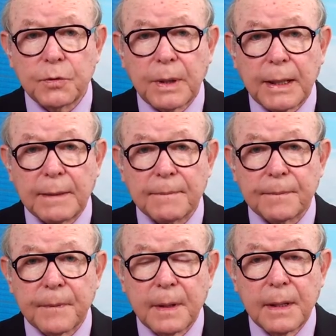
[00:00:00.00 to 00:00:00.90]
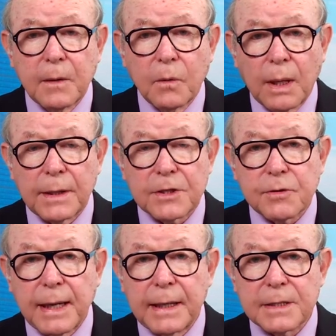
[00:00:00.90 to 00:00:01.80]
um, one
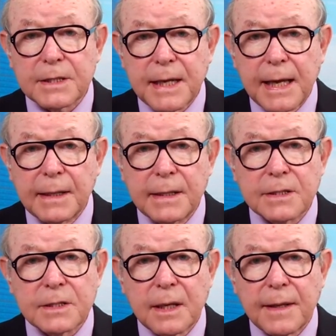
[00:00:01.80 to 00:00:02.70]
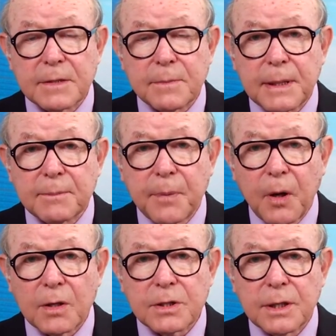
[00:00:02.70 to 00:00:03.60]
Australian standard, so that's been
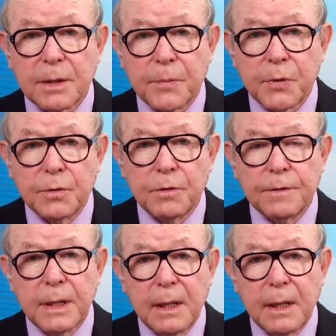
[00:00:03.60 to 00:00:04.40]
passed and approved